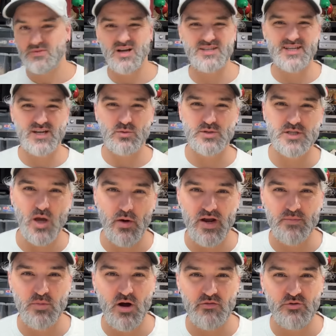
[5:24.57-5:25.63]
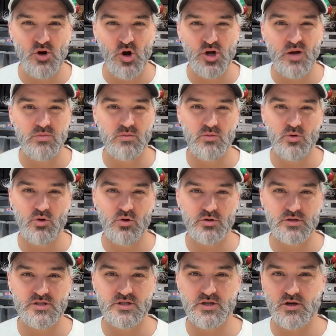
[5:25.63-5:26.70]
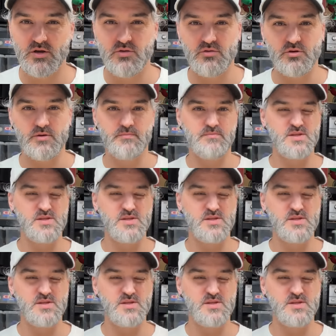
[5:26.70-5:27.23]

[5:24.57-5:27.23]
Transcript: I said I was going, but I've got a couple more orders to go through.